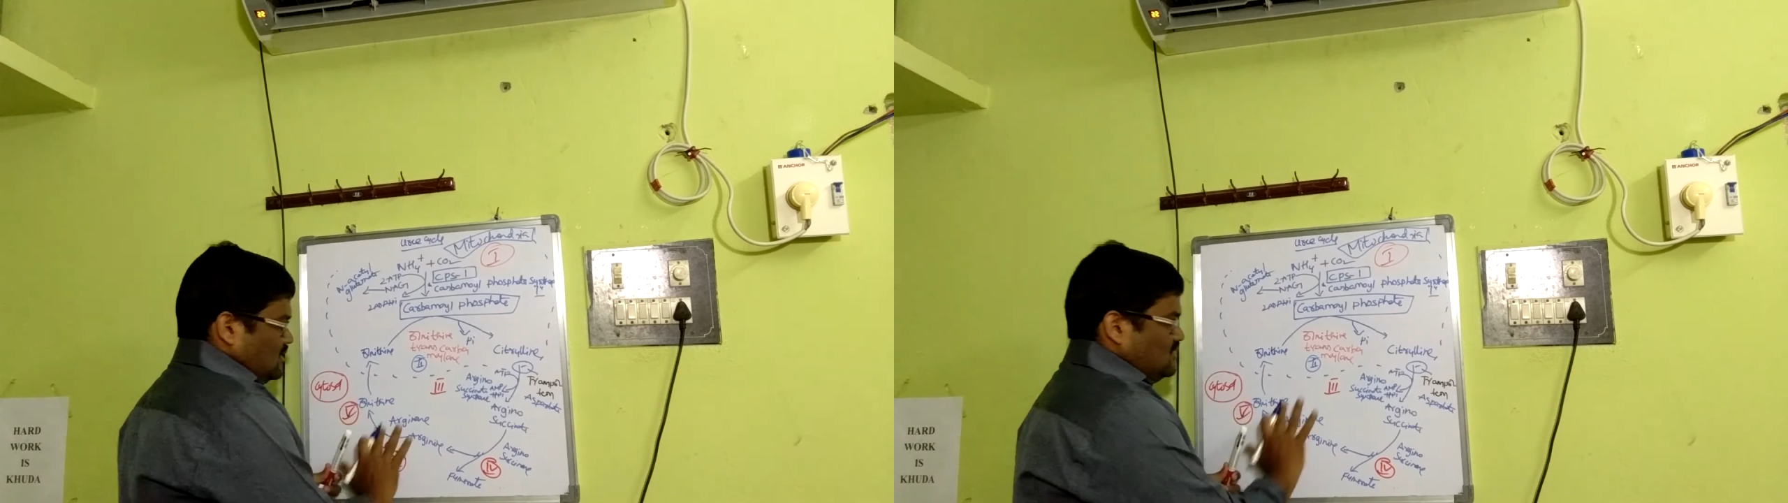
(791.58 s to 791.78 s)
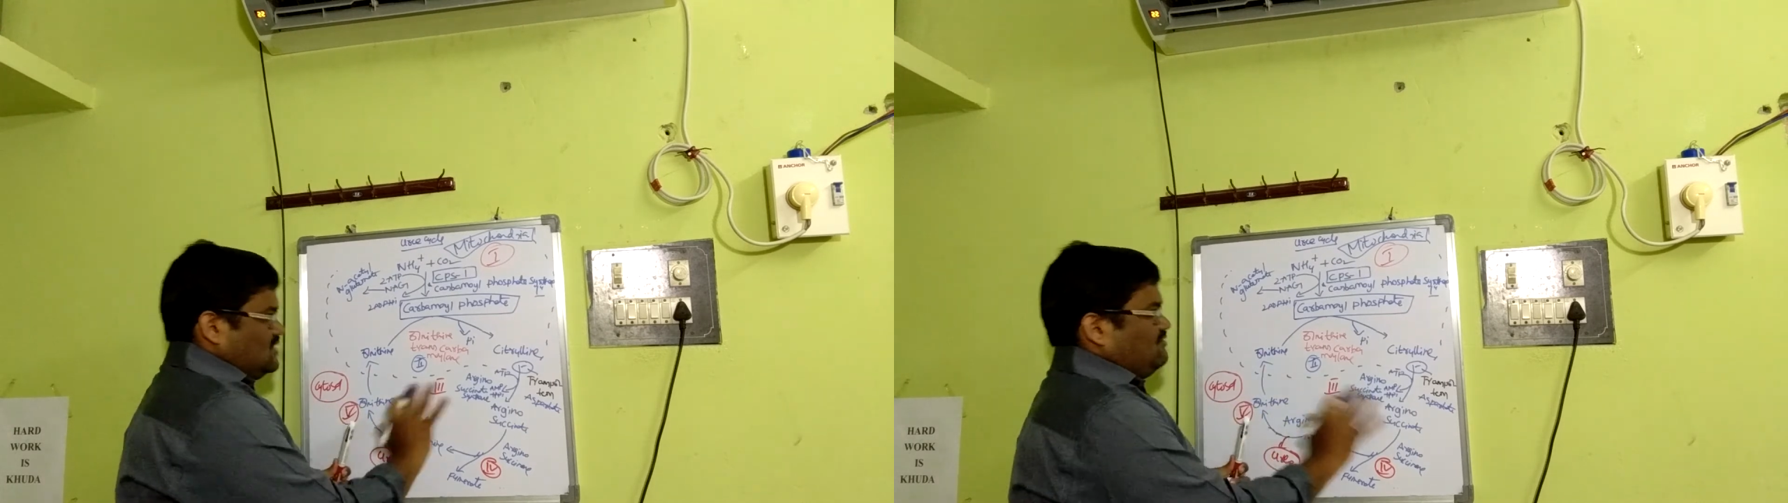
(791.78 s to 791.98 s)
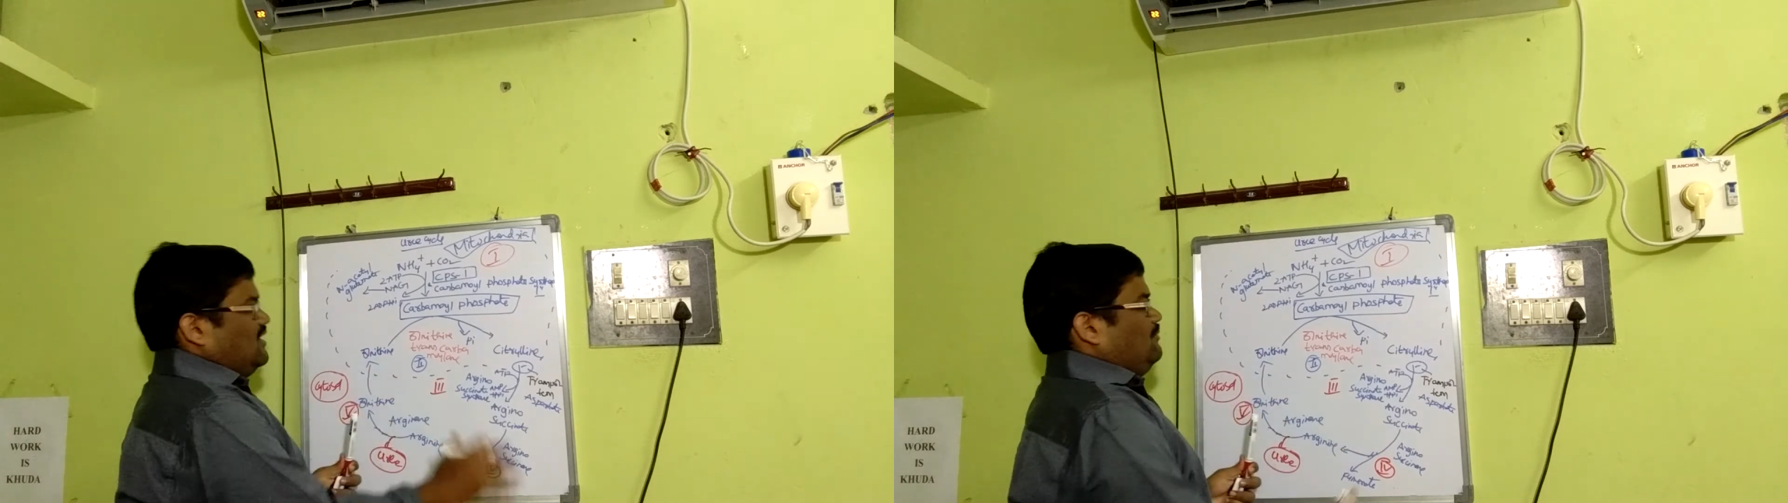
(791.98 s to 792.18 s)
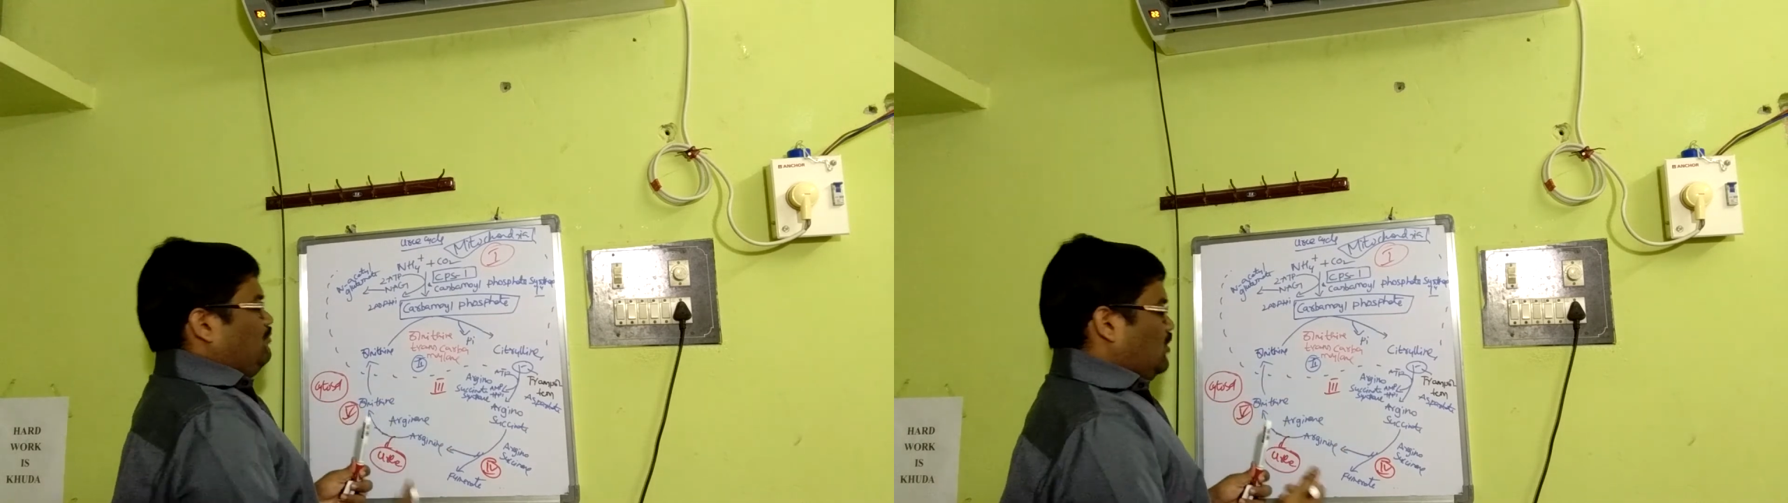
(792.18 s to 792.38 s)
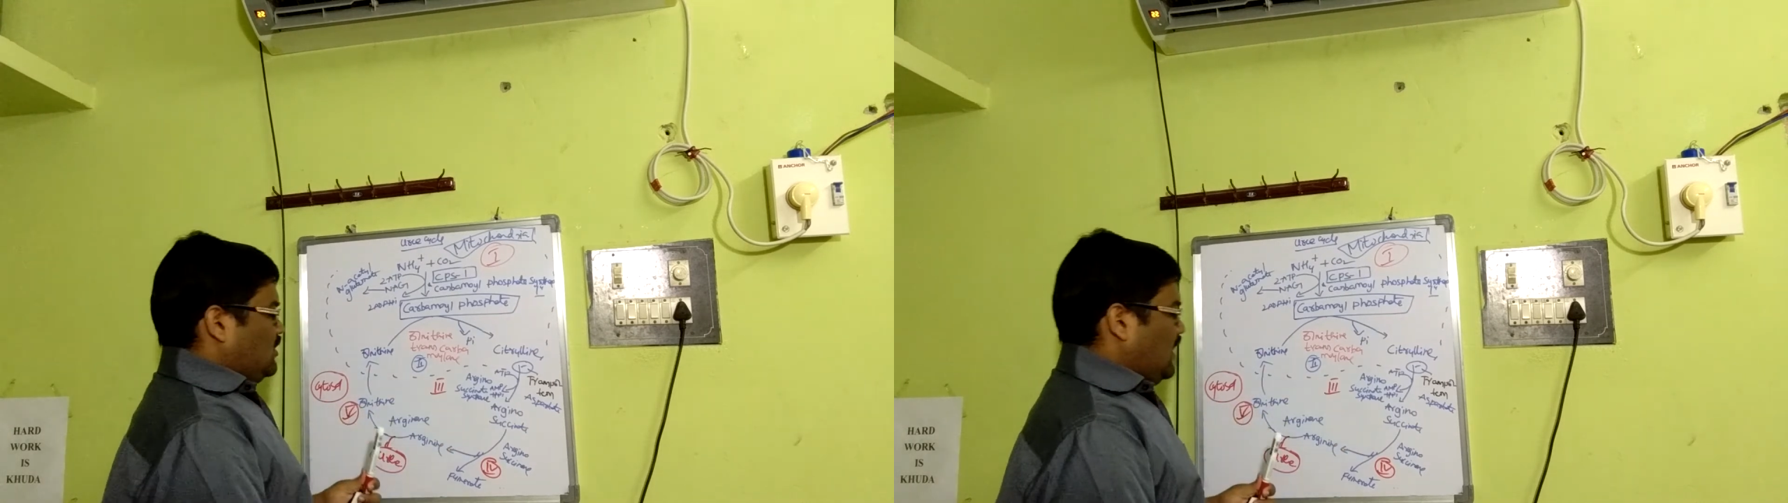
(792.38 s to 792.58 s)
This is very
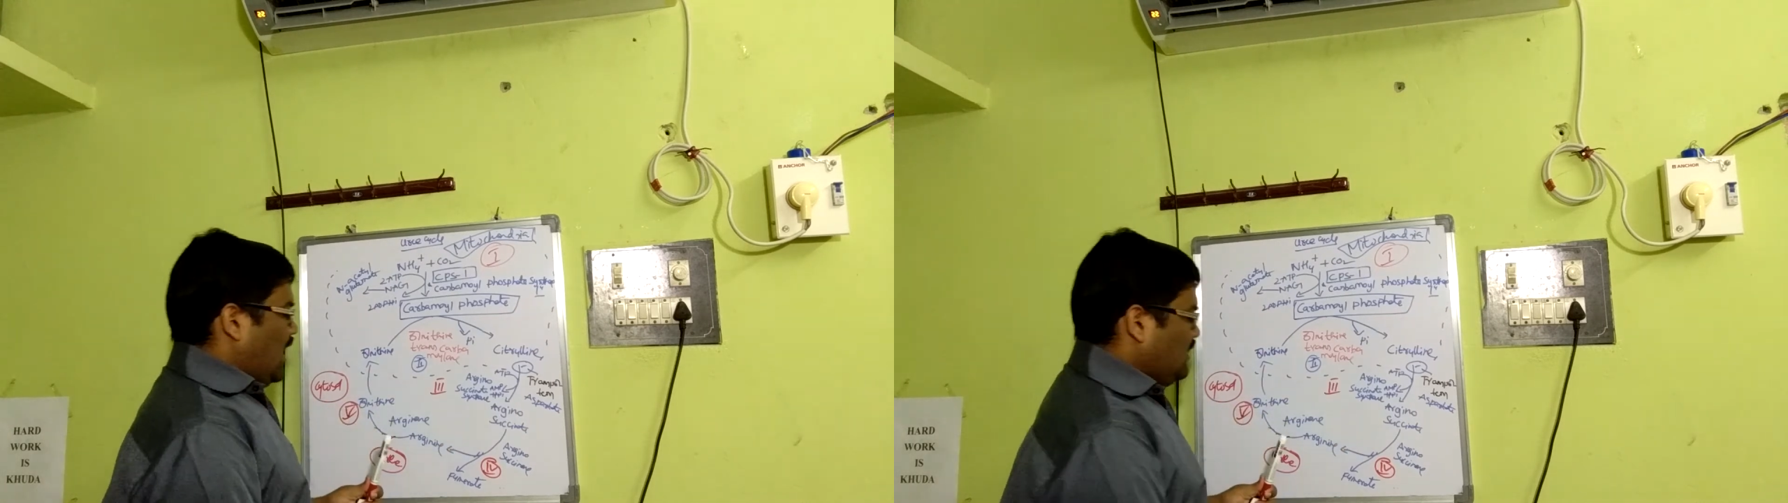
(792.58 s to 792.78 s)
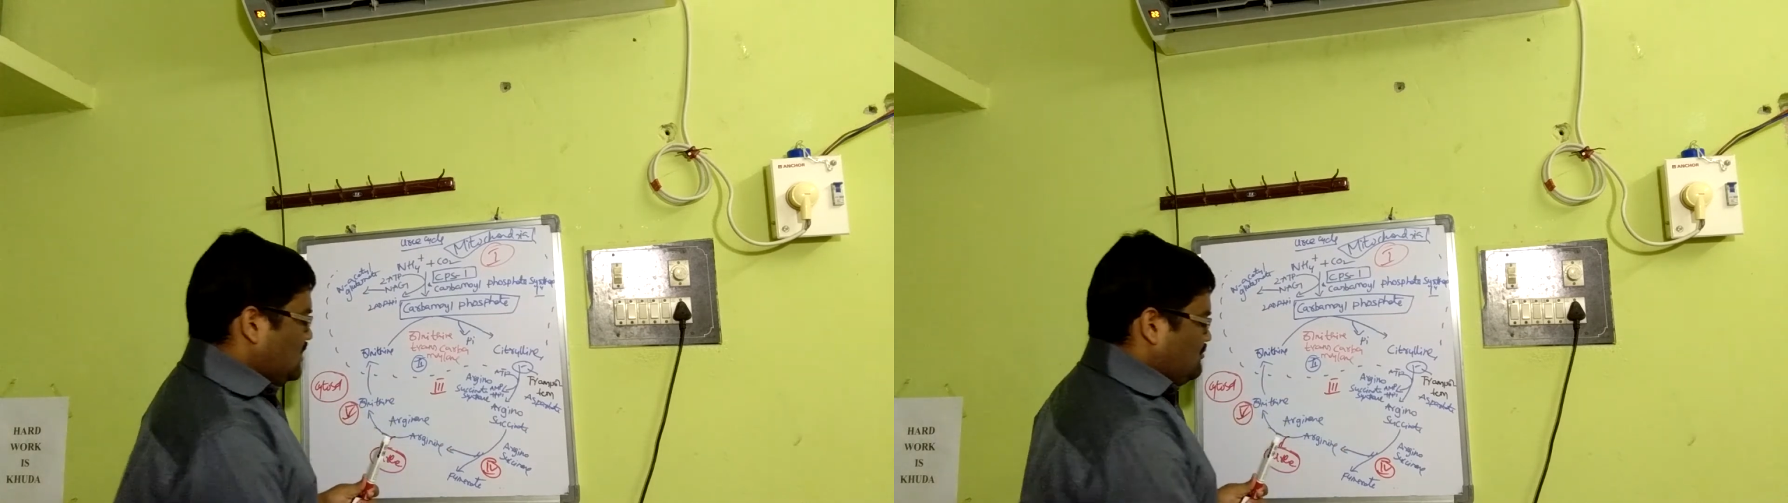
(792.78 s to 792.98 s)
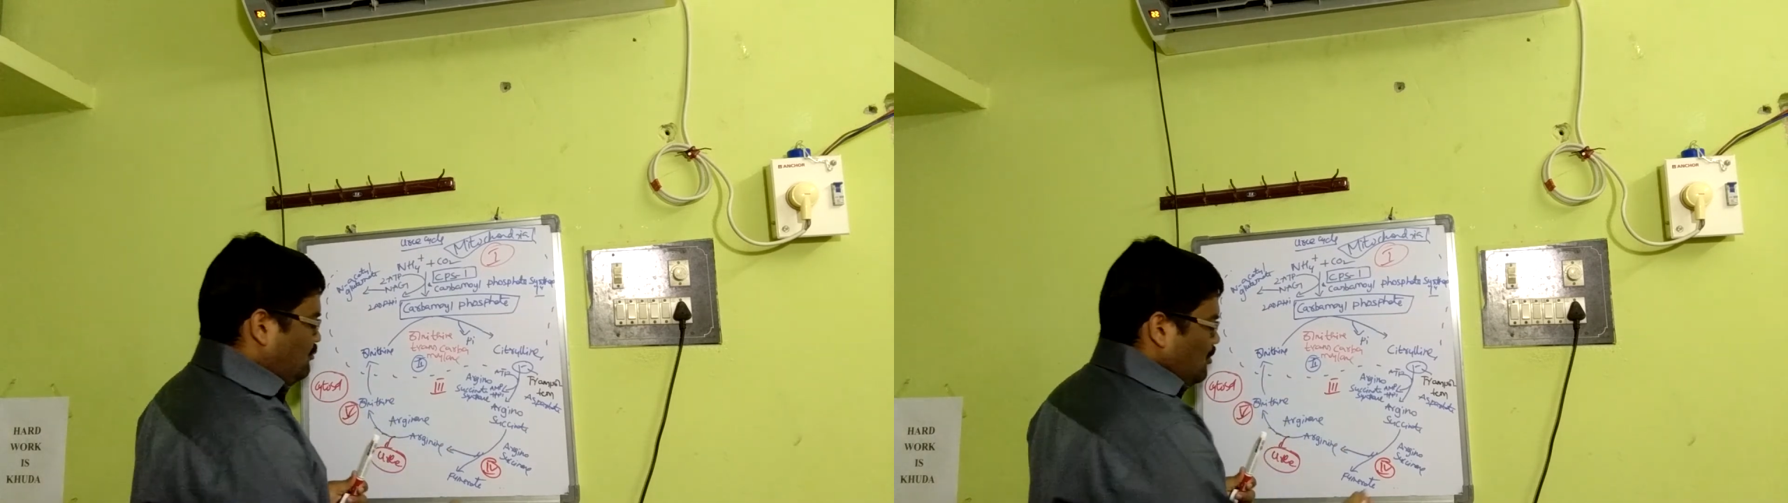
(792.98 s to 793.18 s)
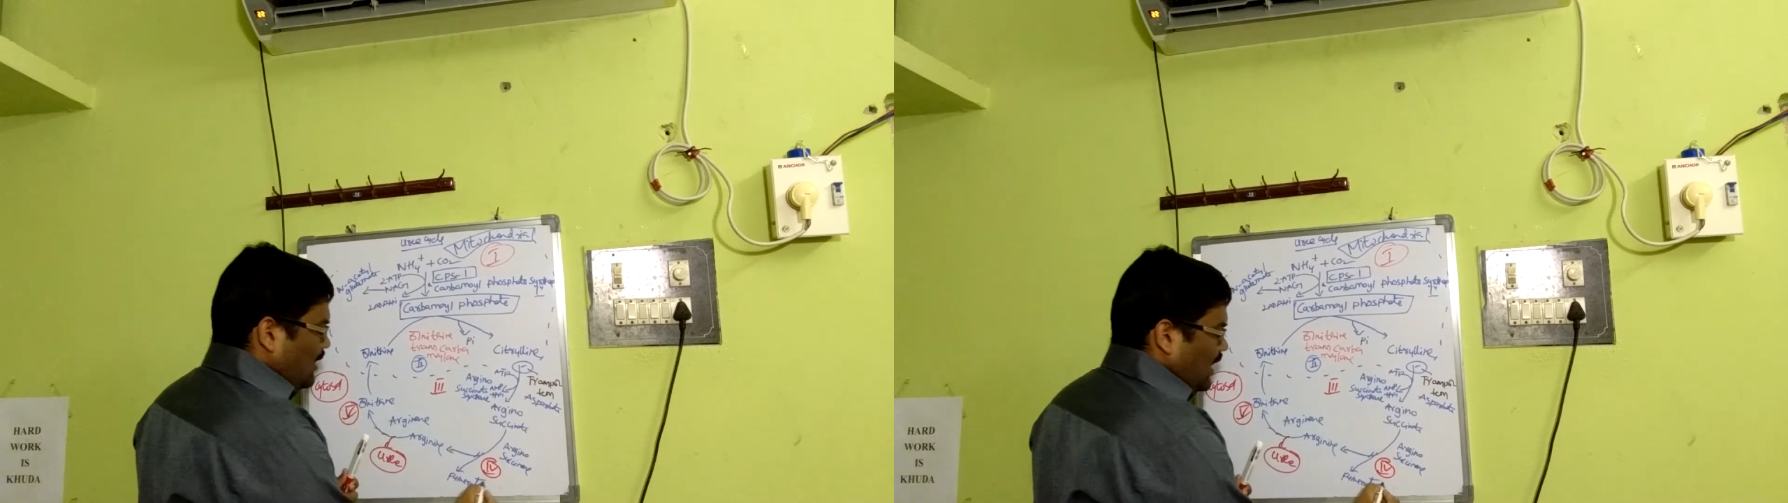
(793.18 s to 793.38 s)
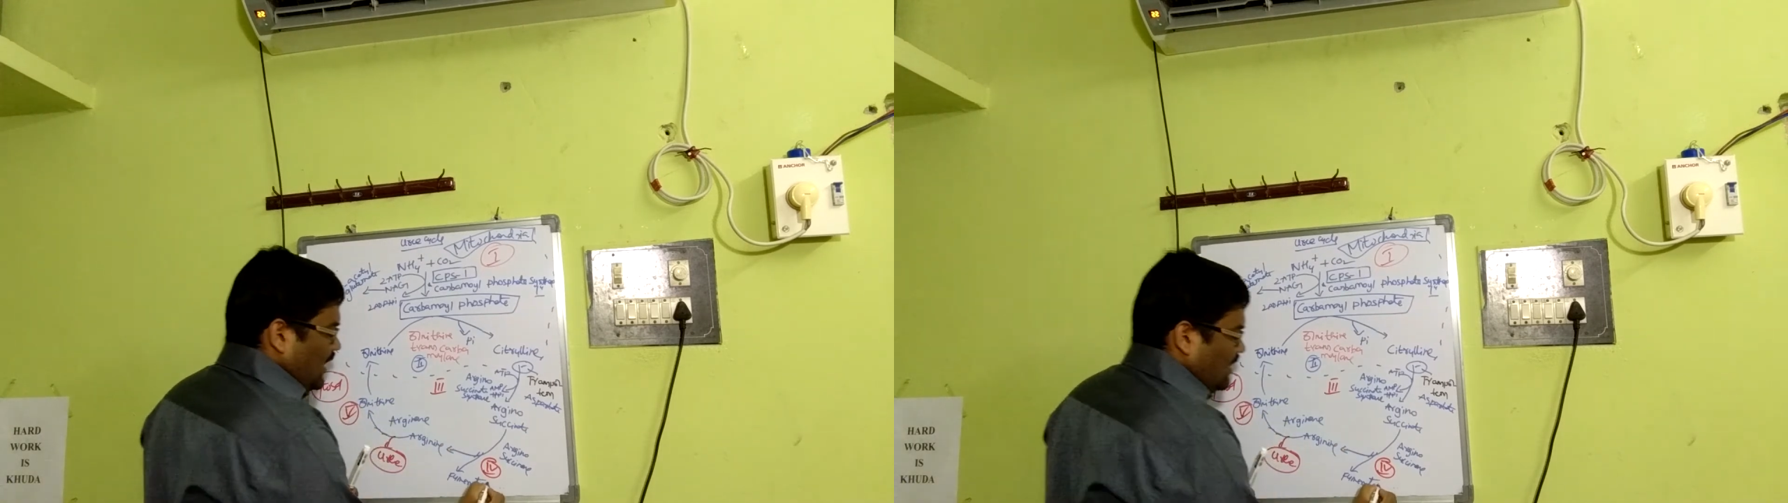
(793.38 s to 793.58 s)
important, and this
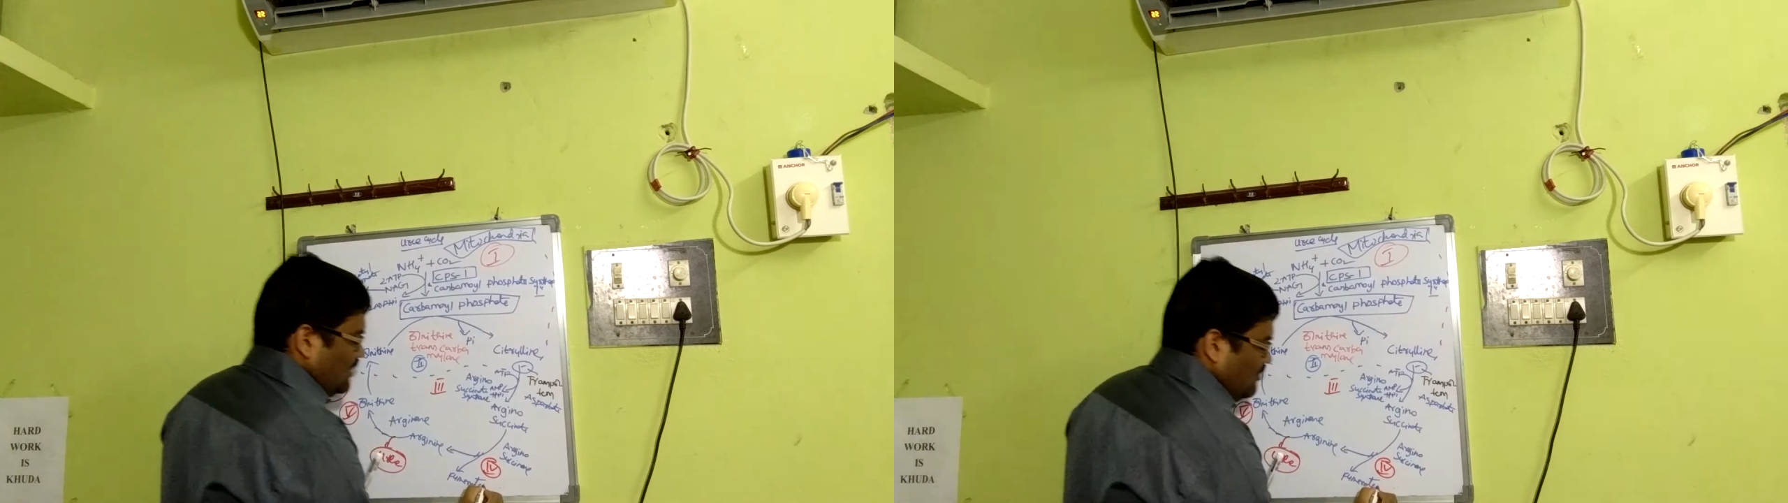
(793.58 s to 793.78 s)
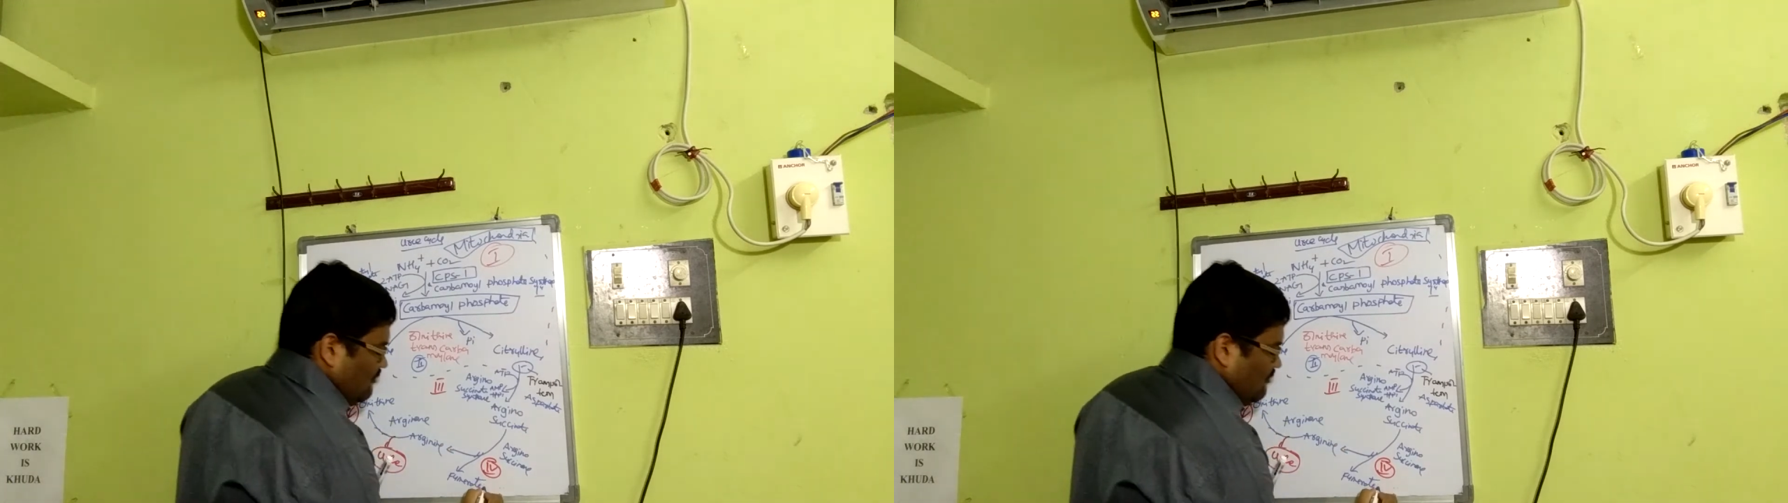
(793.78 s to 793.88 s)
fumarate